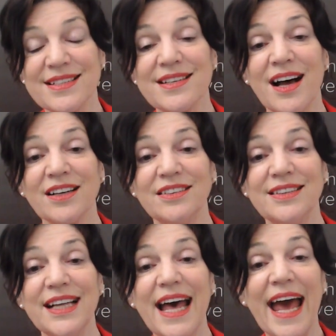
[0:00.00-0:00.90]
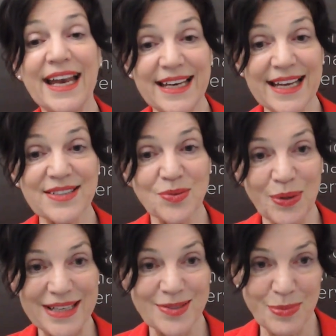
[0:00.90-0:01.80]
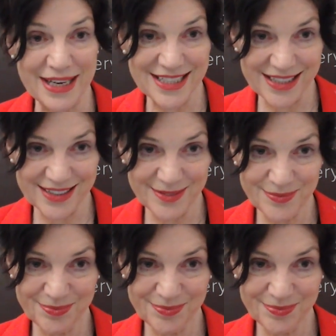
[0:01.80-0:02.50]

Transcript: cycle at next week's meeting.